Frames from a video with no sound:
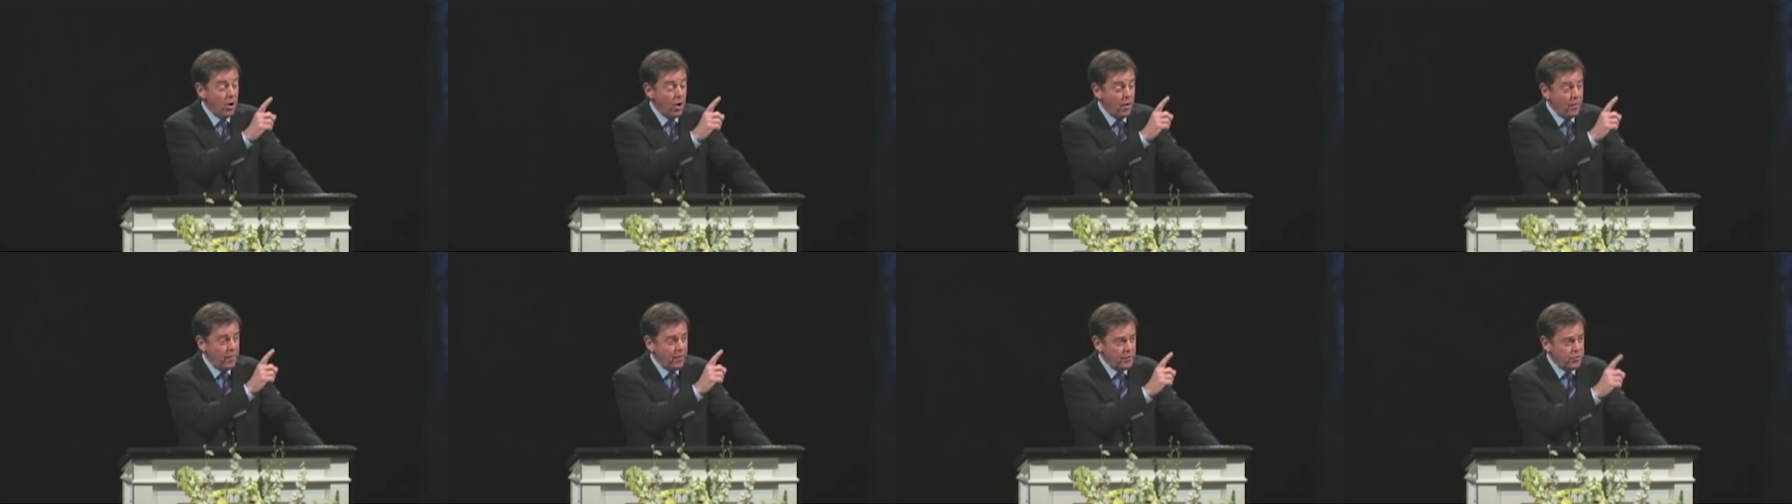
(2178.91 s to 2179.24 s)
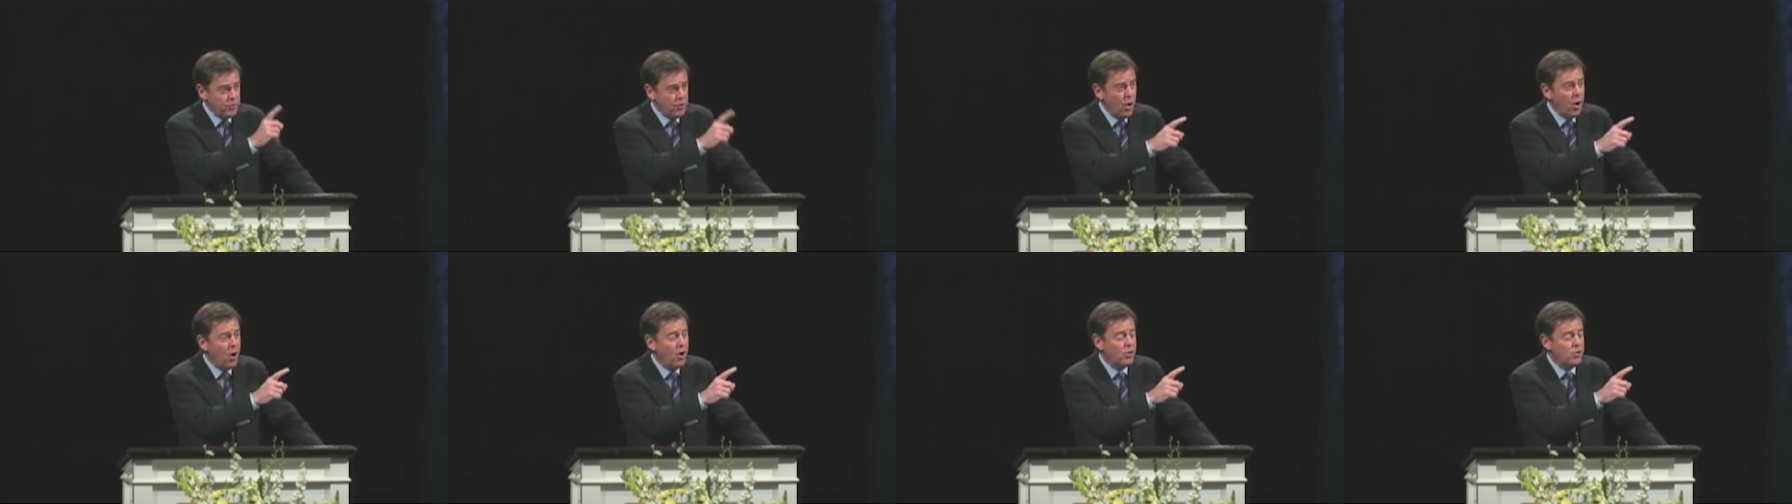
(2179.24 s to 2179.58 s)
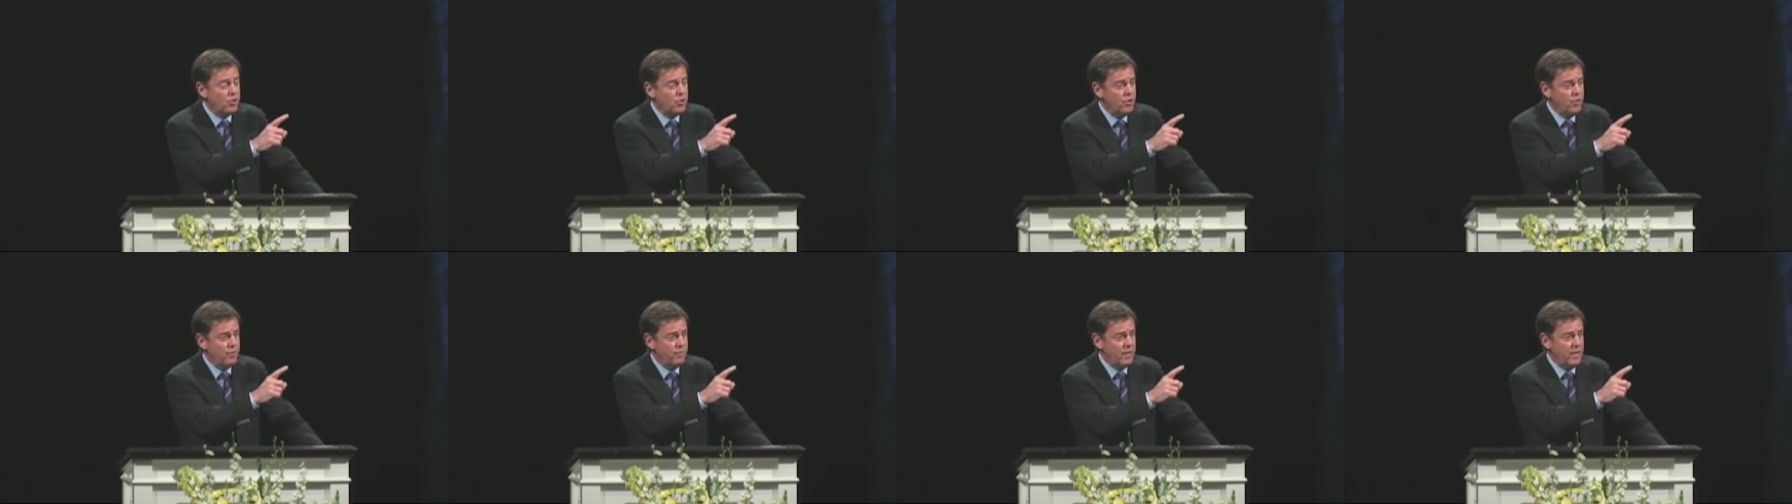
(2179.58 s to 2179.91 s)
on the
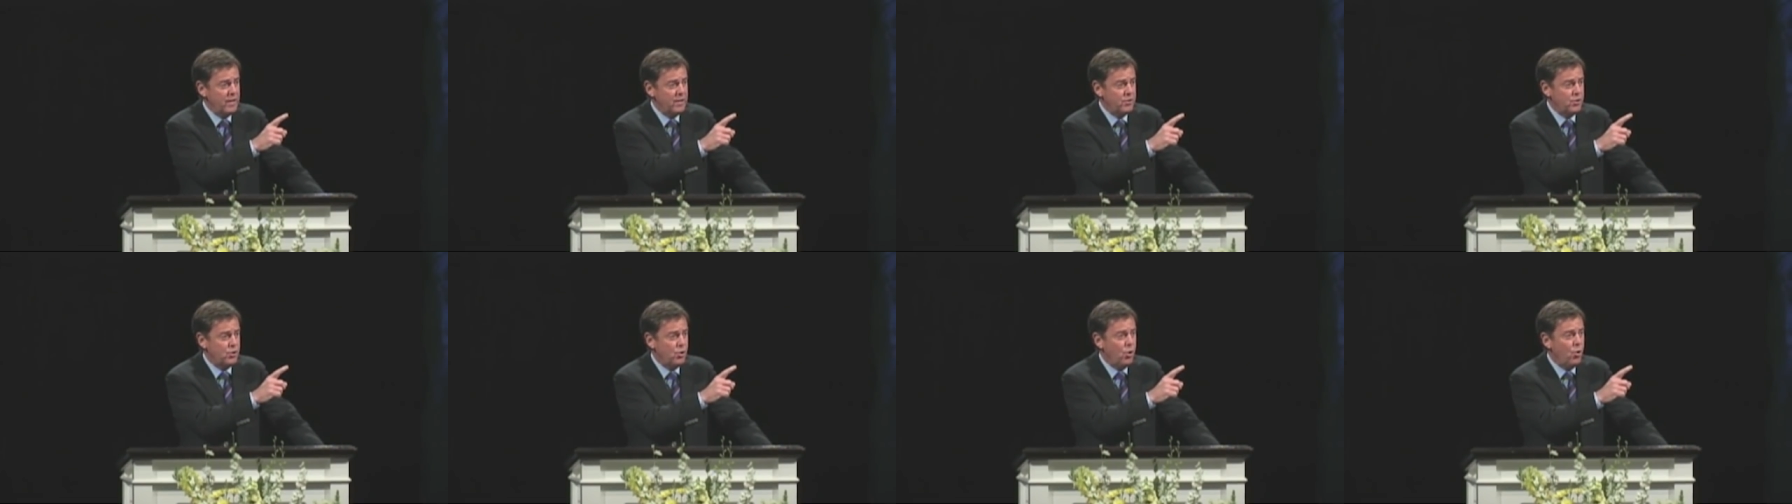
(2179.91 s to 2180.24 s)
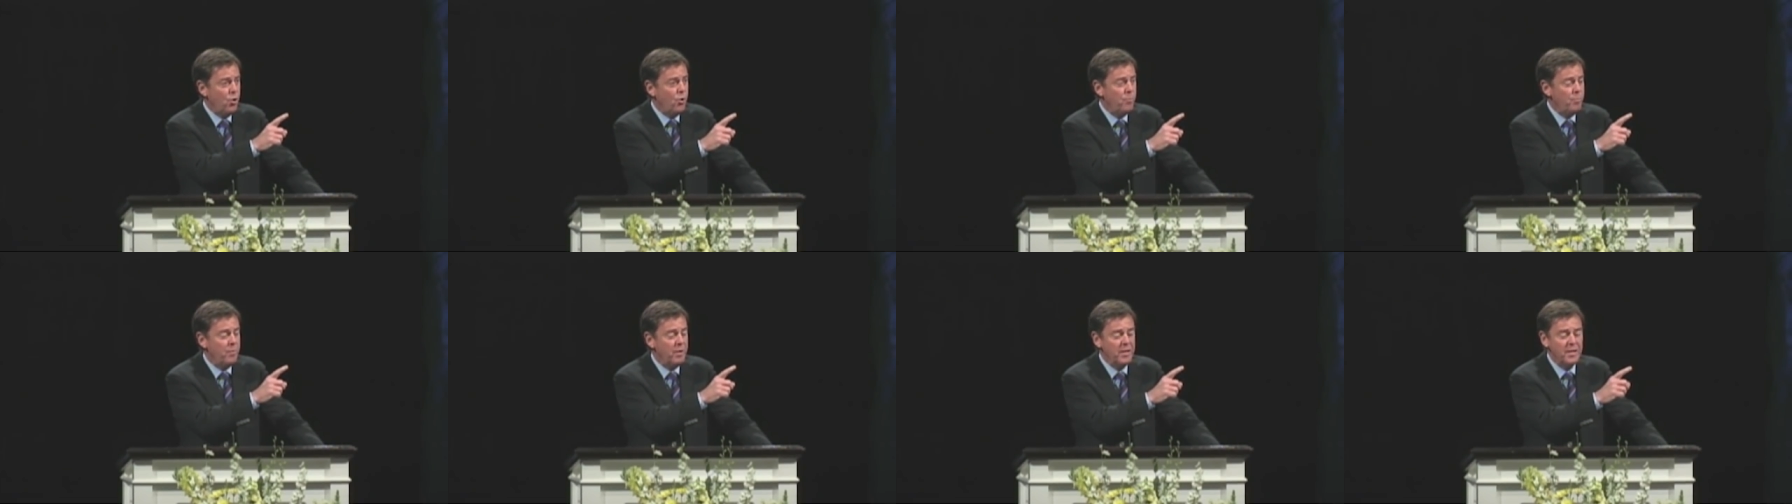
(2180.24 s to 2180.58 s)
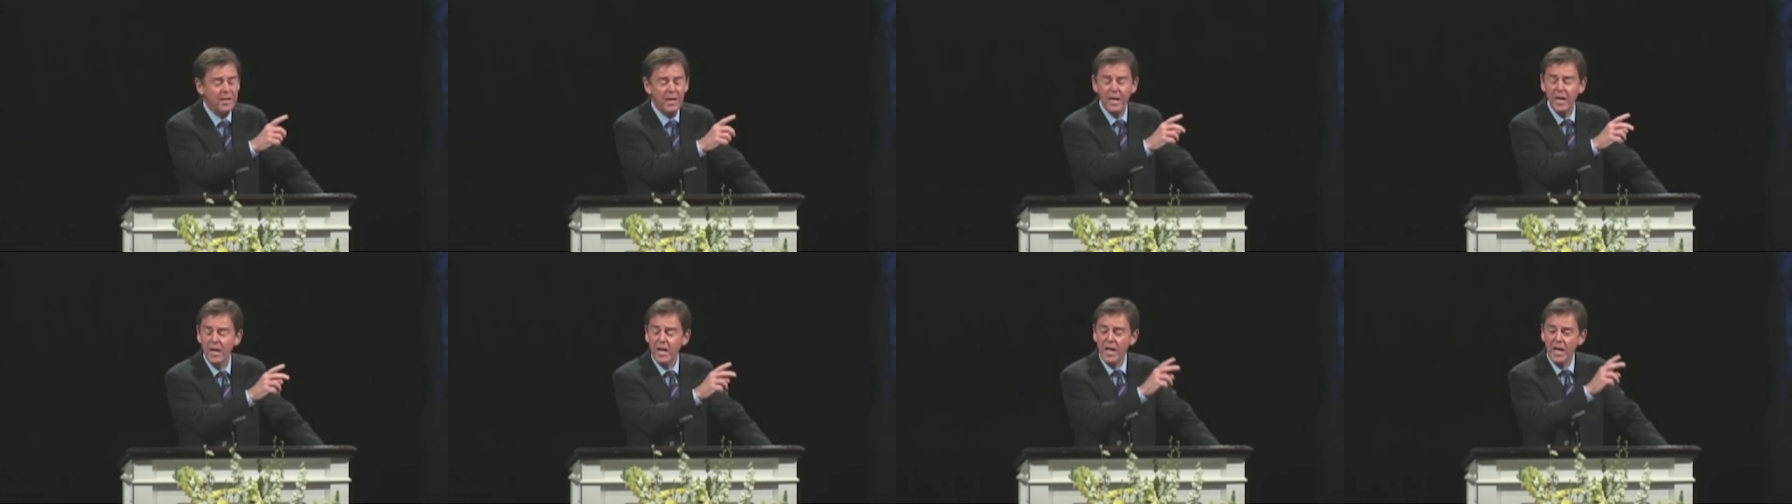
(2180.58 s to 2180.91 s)
doctrine of the
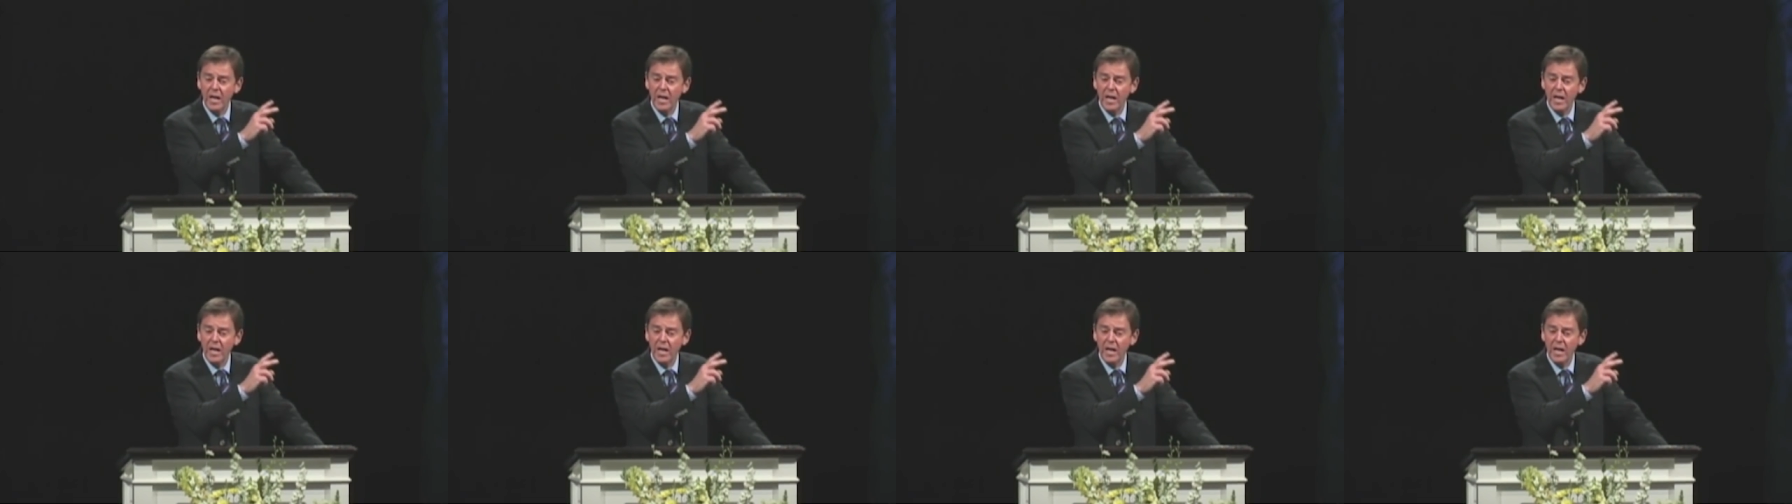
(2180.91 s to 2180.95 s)
atonement,